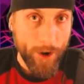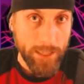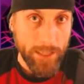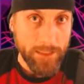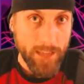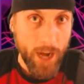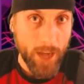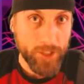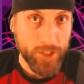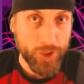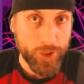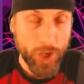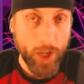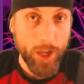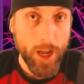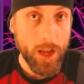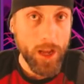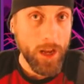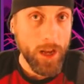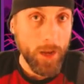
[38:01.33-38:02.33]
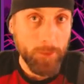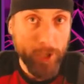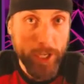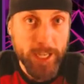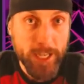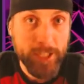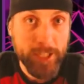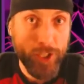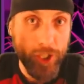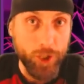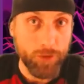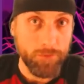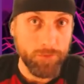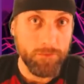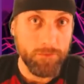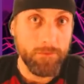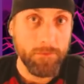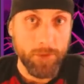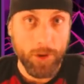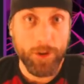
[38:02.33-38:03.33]
Australia, I'm looking at you,
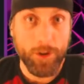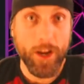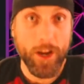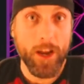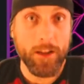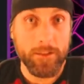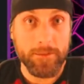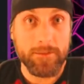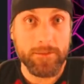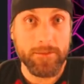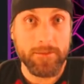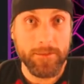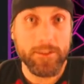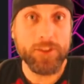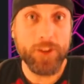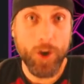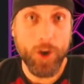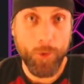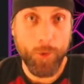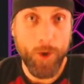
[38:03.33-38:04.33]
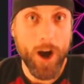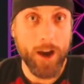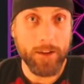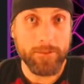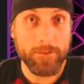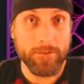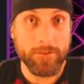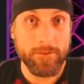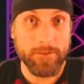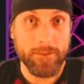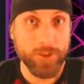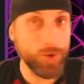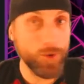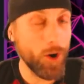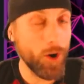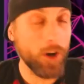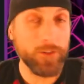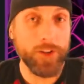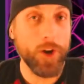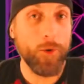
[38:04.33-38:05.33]
okay? You know why. You
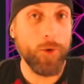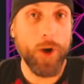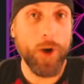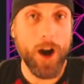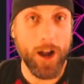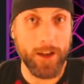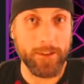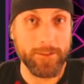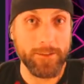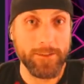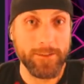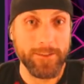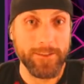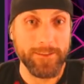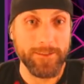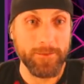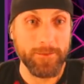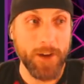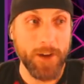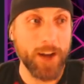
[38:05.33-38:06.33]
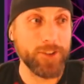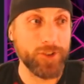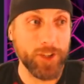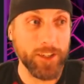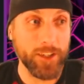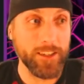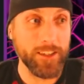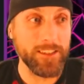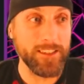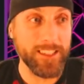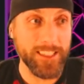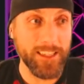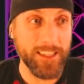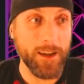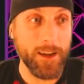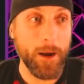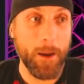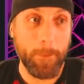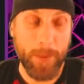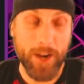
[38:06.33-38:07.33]
all know why. Australians
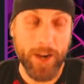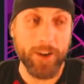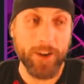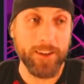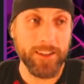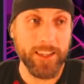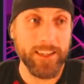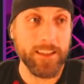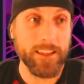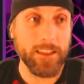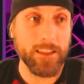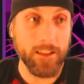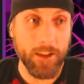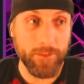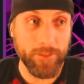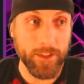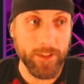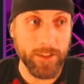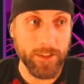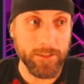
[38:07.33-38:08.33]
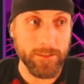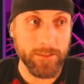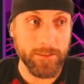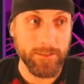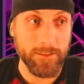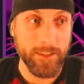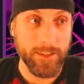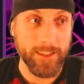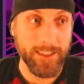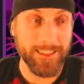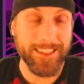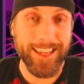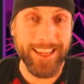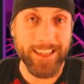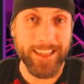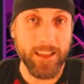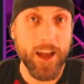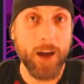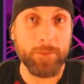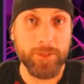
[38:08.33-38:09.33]
apparently love this. It's like
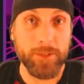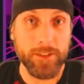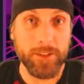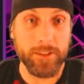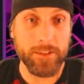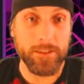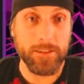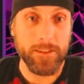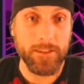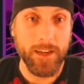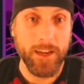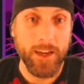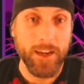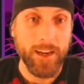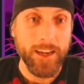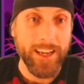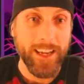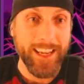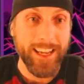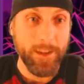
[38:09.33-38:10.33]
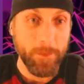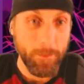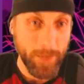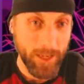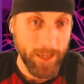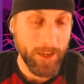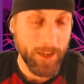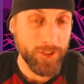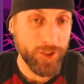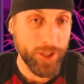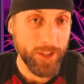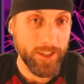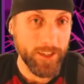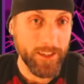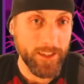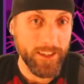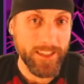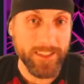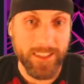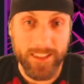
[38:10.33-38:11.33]
lobster in Australia.
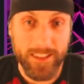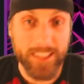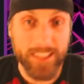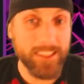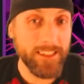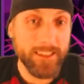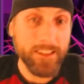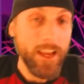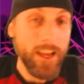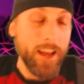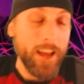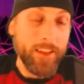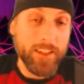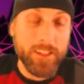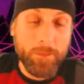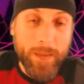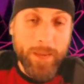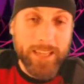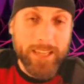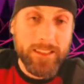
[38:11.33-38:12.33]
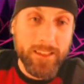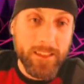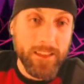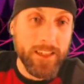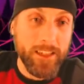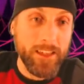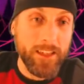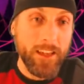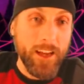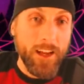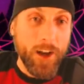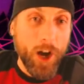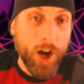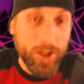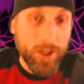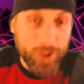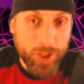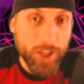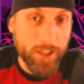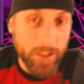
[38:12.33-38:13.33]
It's, this is, this is basically
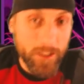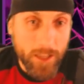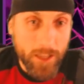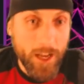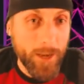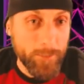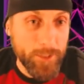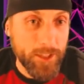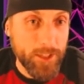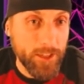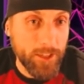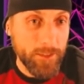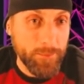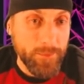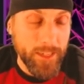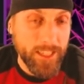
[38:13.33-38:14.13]
Australian lobster.